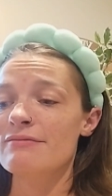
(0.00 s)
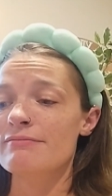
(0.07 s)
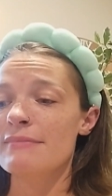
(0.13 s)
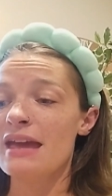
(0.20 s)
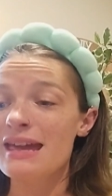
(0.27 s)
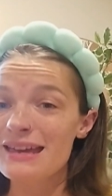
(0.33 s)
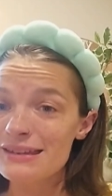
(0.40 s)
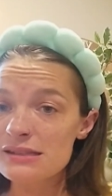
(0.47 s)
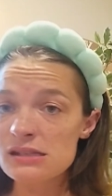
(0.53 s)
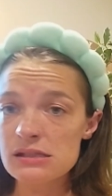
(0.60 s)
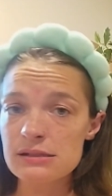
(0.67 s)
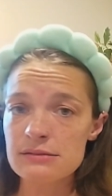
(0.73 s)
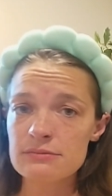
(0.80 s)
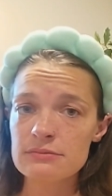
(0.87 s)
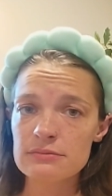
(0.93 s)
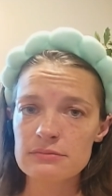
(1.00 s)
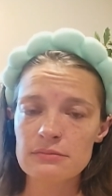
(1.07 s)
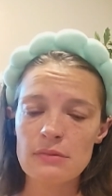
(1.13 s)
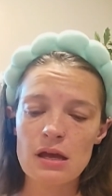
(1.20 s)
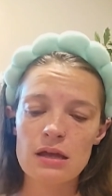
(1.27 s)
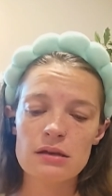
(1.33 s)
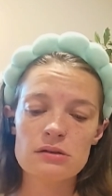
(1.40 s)
hands
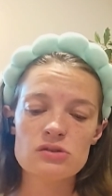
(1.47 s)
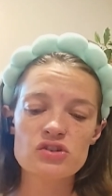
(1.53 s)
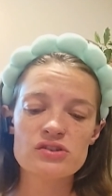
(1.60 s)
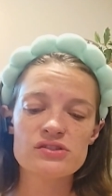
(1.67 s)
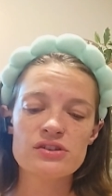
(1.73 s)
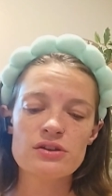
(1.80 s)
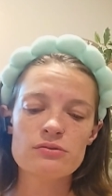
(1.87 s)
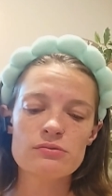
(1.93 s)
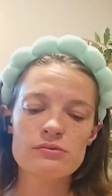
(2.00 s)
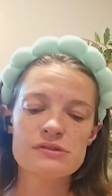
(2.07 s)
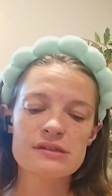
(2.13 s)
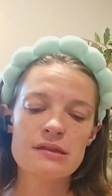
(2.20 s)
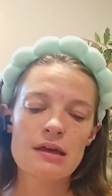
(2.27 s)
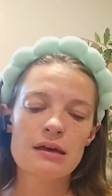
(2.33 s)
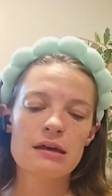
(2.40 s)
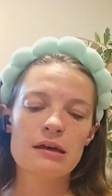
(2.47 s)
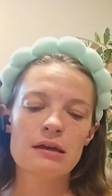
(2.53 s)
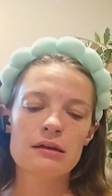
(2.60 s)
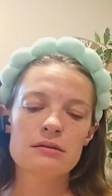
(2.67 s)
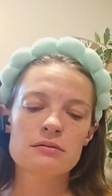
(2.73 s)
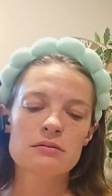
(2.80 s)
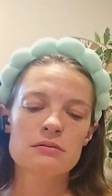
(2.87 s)
and just use
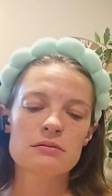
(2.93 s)
the